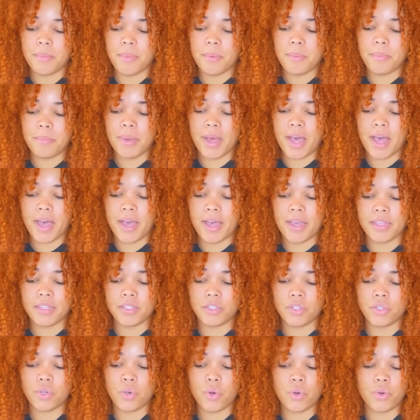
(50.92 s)
by
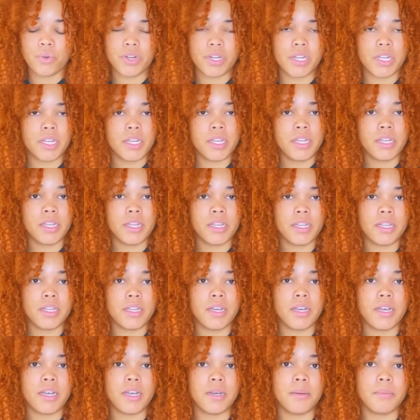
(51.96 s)
Tori.
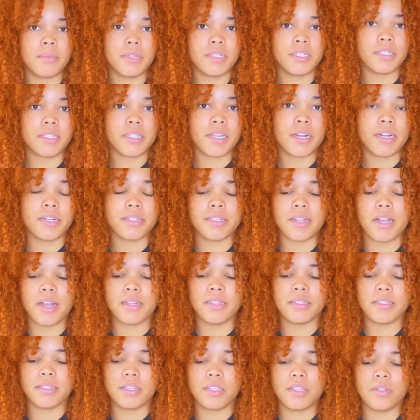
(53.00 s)
This is a hairstylist
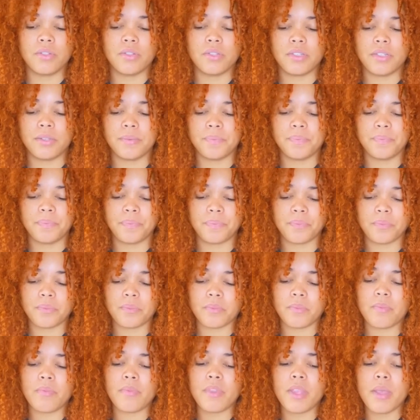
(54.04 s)
in Houston,
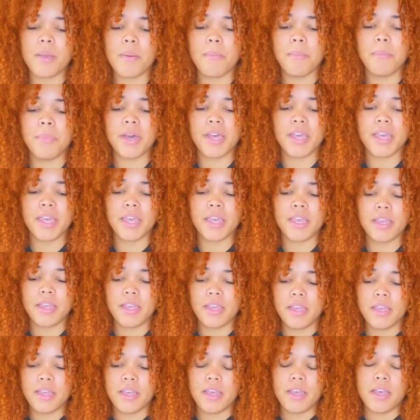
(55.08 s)
but
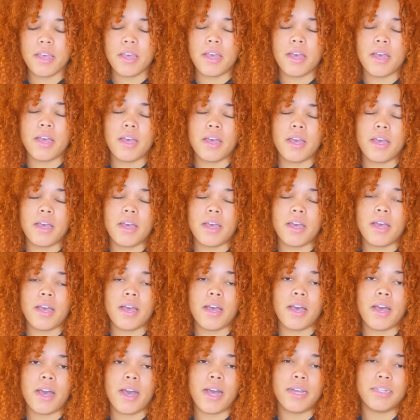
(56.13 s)

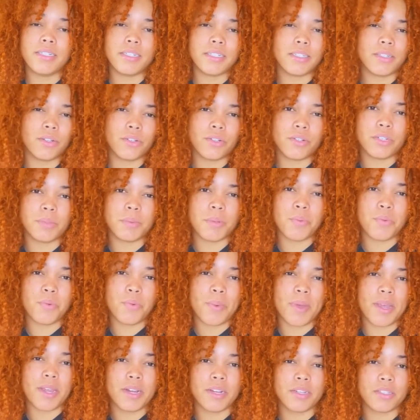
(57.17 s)
I just don't trust people with my
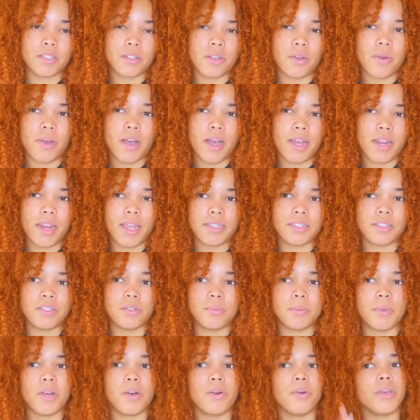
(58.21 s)
hair, so I like to do
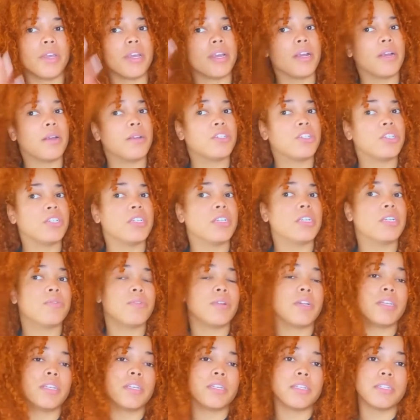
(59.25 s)
my own hair. She did a really
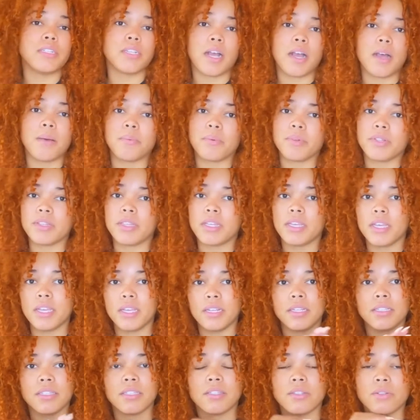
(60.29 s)
good job with it, and
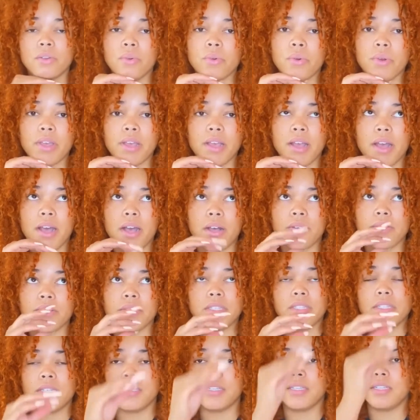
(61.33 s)
this is growing out
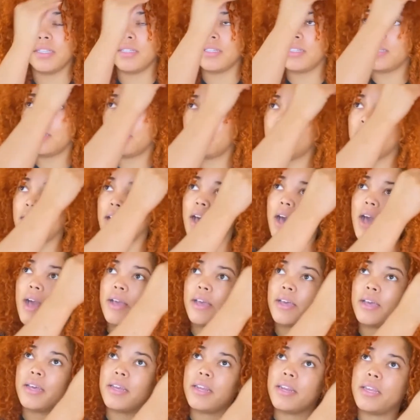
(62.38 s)
since I
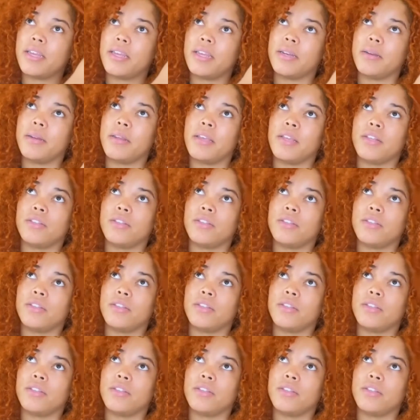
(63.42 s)
cut it in